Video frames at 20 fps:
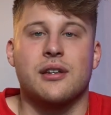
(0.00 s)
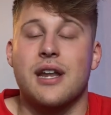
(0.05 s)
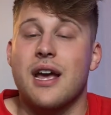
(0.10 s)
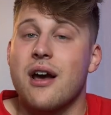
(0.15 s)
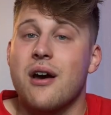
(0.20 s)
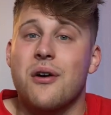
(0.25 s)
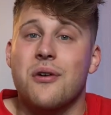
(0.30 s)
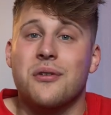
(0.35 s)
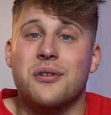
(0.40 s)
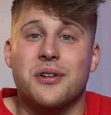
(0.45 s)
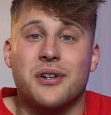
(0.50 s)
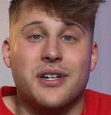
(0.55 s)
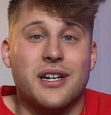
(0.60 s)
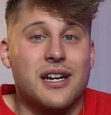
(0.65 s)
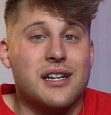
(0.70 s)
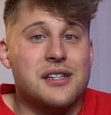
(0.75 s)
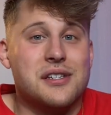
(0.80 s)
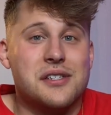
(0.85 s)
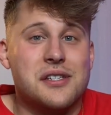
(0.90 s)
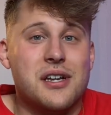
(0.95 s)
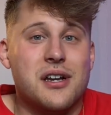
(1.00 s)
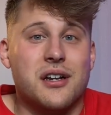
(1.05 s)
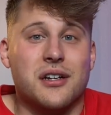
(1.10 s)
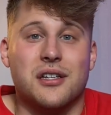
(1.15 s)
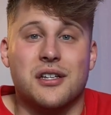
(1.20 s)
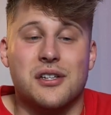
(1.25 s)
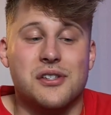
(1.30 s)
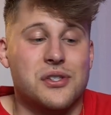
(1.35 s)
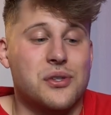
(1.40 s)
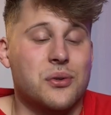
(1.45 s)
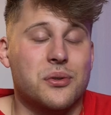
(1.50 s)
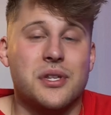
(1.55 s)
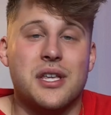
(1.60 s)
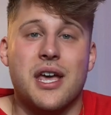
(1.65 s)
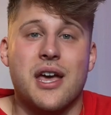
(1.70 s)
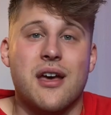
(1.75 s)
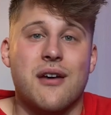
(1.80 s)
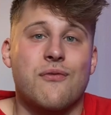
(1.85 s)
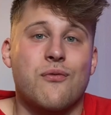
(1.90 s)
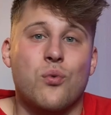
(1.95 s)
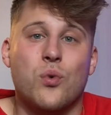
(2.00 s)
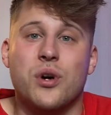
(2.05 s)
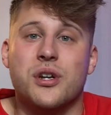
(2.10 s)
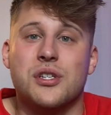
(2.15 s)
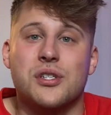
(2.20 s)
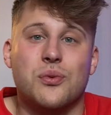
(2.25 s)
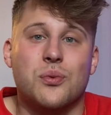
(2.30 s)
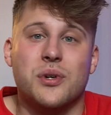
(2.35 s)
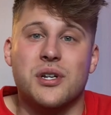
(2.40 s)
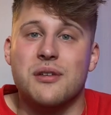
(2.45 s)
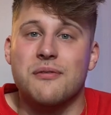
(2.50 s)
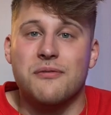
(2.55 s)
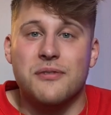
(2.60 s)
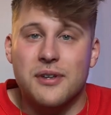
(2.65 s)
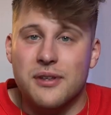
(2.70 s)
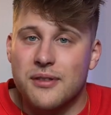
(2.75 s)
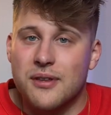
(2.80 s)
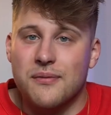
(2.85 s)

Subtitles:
Now you're kind of stuck because you only have 1/25th